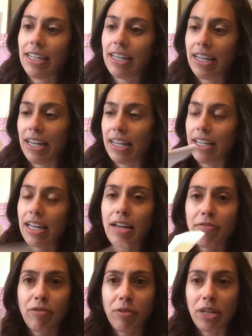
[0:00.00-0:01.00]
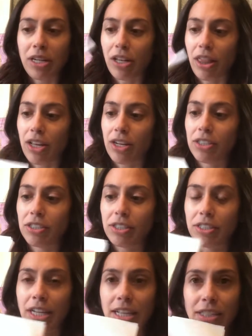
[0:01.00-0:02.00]
And then I fold it into thirds.
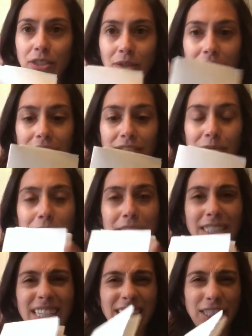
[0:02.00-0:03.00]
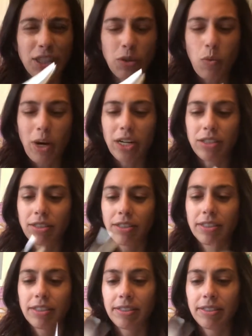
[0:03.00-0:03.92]
And this only gives me 6 squares.